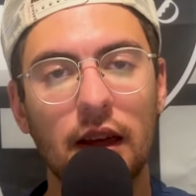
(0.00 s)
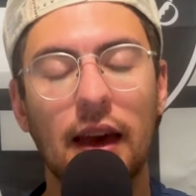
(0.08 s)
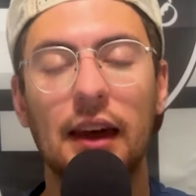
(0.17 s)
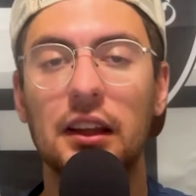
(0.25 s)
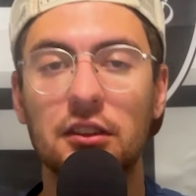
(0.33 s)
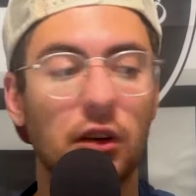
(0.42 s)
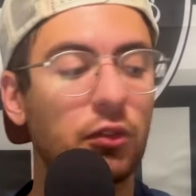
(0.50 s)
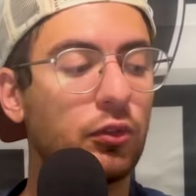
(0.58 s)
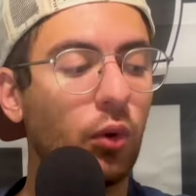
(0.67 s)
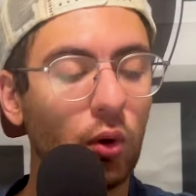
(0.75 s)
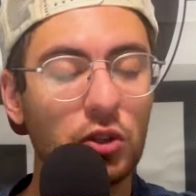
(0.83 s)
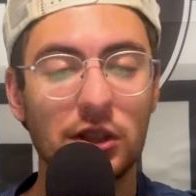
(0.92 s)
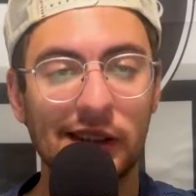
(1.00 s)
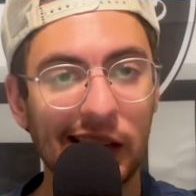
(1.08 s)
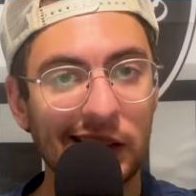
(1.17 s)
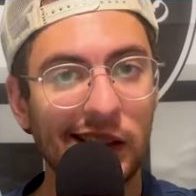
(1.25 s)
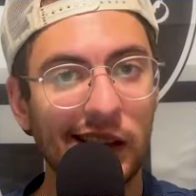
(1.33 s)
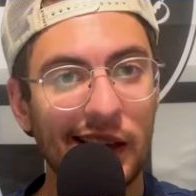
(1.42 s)
And it's
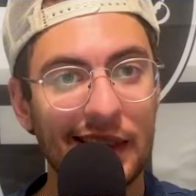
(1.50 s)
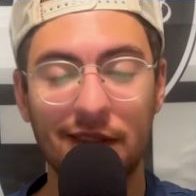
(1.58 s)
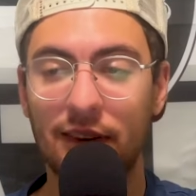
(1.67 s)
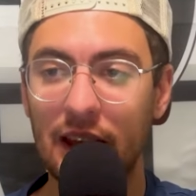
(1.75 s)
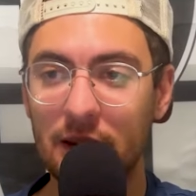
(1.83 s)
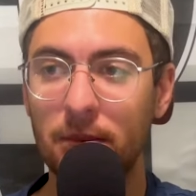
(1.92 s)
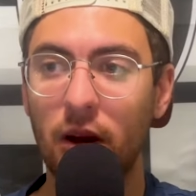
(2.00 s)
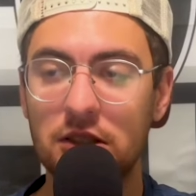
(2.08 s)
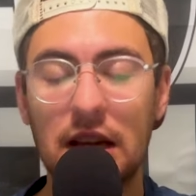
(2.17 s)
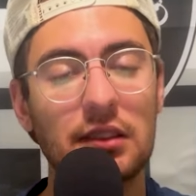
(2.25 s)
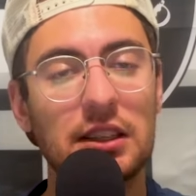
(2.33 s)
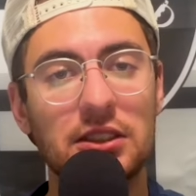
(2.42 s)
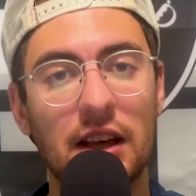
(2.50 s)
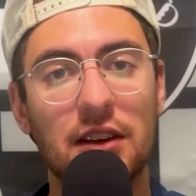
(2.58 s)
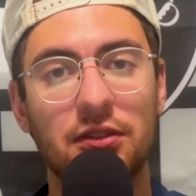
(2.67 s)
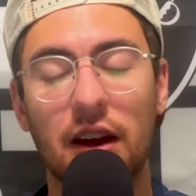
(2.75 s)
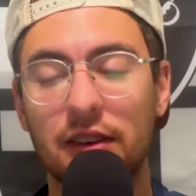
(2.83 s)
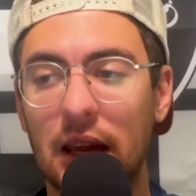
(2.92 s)
unfortunate that if Aiden balls out these last
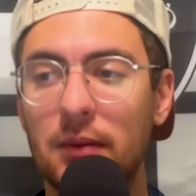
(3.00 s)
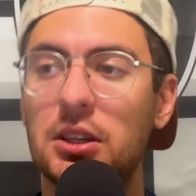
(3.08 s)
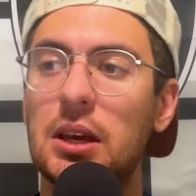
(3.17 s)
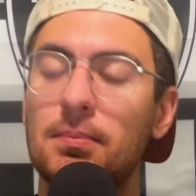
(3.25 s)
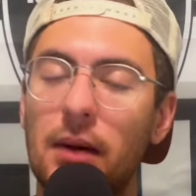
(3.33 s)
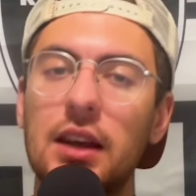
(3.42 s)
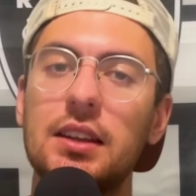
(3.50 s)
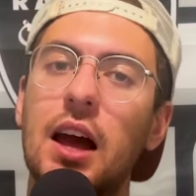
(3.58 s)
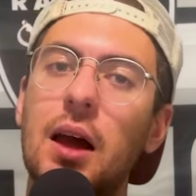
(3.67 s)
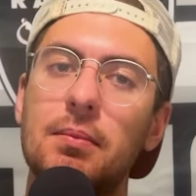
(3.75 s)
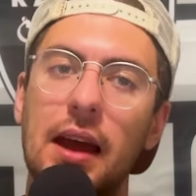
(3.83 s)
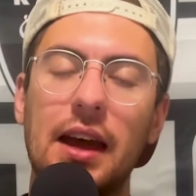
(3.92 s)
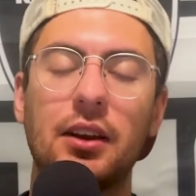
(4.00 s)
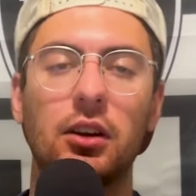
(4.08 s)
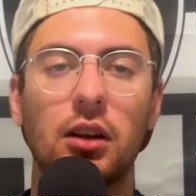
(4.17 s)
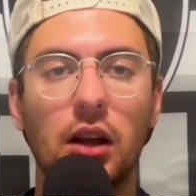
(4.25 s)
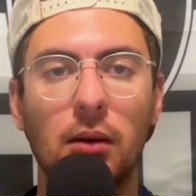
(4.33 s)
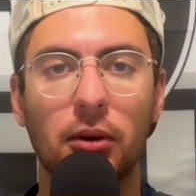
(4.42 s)
5 games, it might not matter
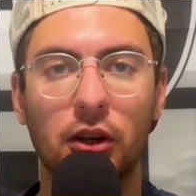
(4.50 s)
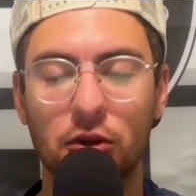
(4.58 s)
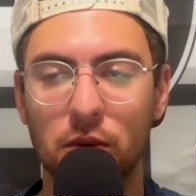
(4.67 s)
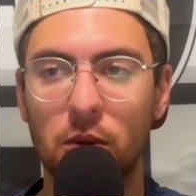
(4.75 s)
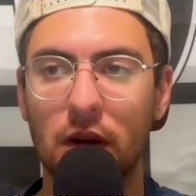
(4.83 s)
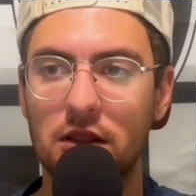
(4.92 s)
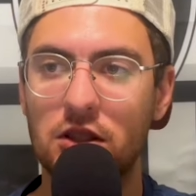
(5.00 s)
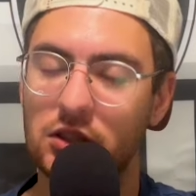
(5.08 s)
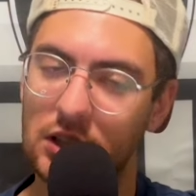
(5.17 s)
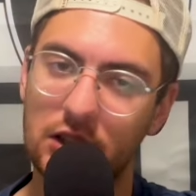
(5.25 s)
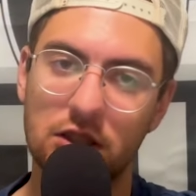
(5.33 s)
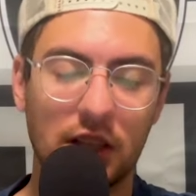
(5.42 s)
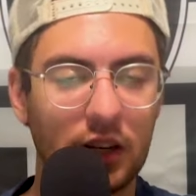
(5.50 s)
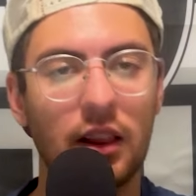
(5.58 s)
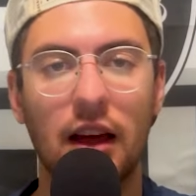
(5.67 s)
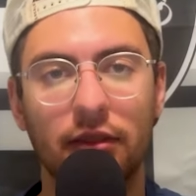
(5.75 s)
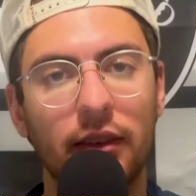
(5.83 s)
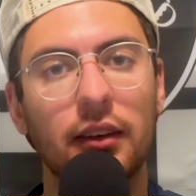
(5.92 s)
because we went
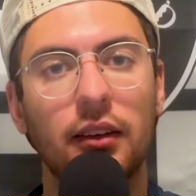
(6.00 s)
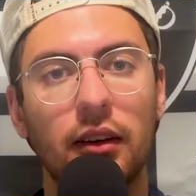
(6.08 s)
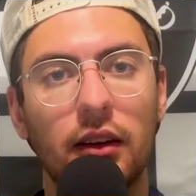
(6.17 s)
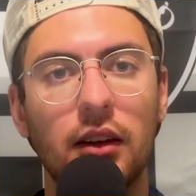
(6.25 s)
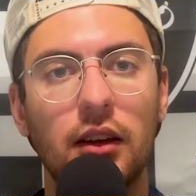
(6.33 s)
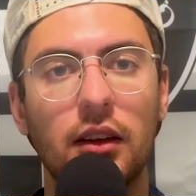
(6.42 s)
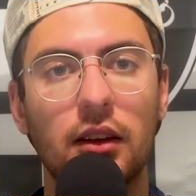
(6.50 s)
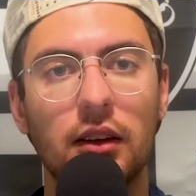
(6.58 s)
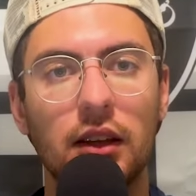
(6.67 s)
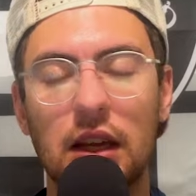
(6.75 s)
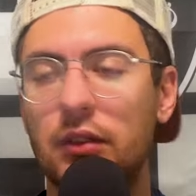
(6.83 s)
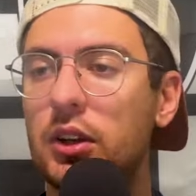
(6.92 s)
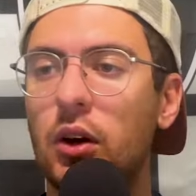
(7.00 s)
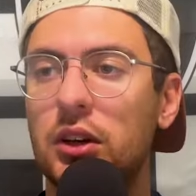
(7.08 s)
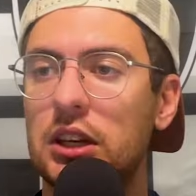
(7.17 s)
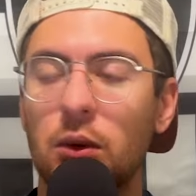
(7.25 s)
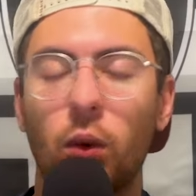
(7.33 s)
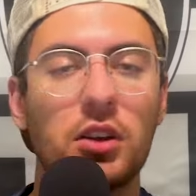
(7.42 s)
6-11, even though
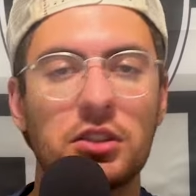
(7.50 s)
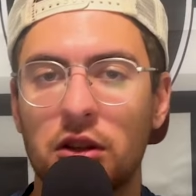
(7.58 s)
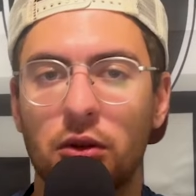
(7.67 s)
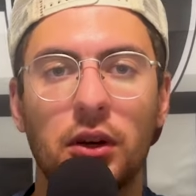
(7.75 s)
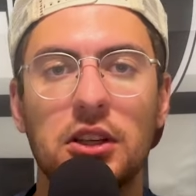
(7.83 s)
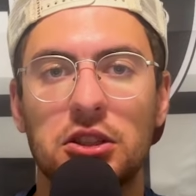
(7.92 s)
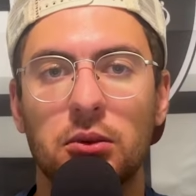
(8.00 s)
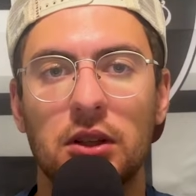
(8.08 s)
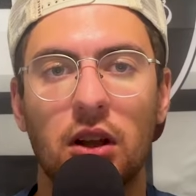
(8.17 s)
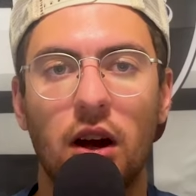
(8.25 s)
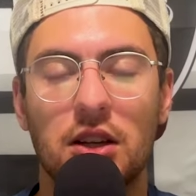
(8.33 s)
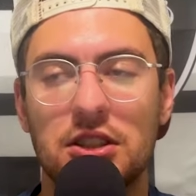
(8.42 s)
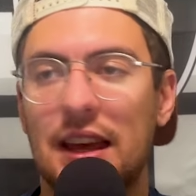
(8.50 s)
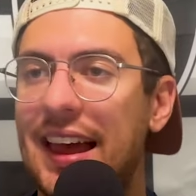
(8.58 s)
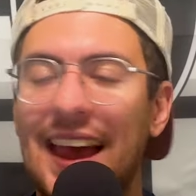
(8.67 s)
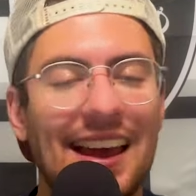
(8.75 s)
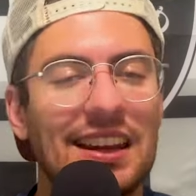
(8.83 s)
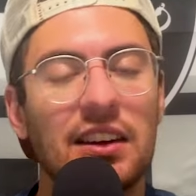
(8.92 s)
he wasn't the reason we lost
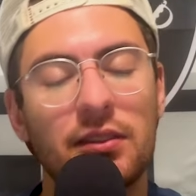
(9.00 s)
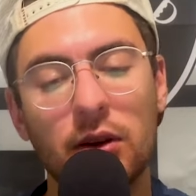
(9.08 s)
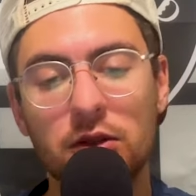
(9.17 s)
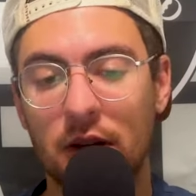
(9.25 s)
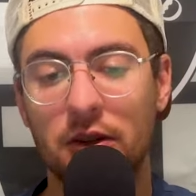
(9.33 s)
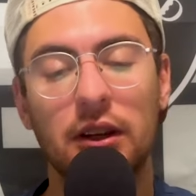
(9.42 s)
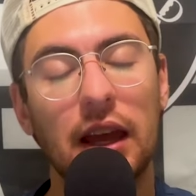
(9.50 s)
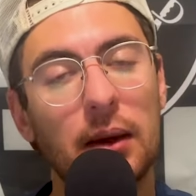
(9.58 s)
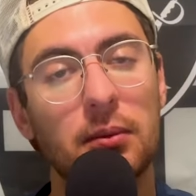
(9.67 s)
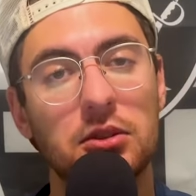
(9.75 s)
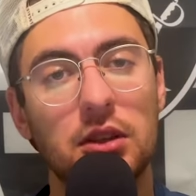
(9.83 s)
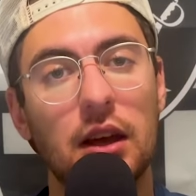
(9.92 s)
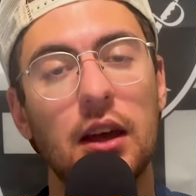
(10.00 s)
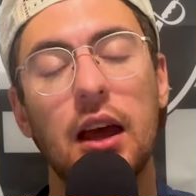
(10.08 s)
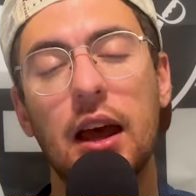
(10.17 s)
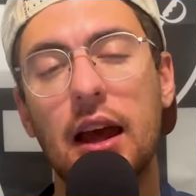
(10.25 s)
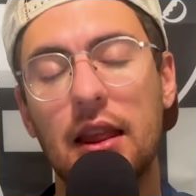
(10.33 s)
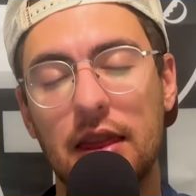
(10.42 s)
any of those other games.
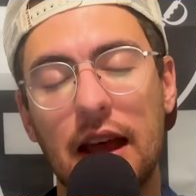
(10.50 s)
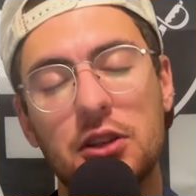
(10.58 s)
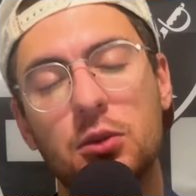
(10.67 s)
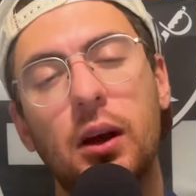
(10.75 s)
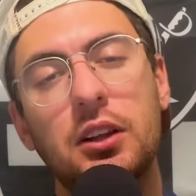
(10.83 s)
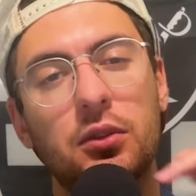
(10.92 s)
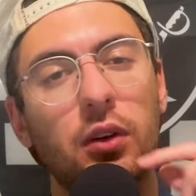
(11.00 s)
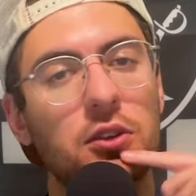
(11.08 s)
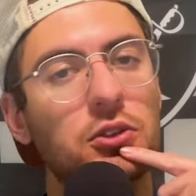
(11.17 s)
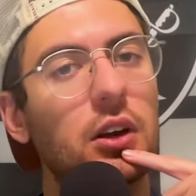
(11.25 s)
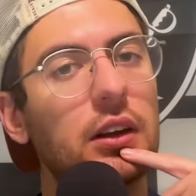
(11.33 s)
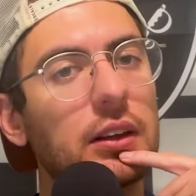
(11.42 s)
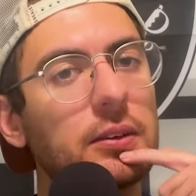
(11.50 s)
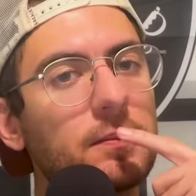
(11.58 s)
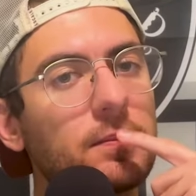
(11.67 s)
And that's why it's frustrating.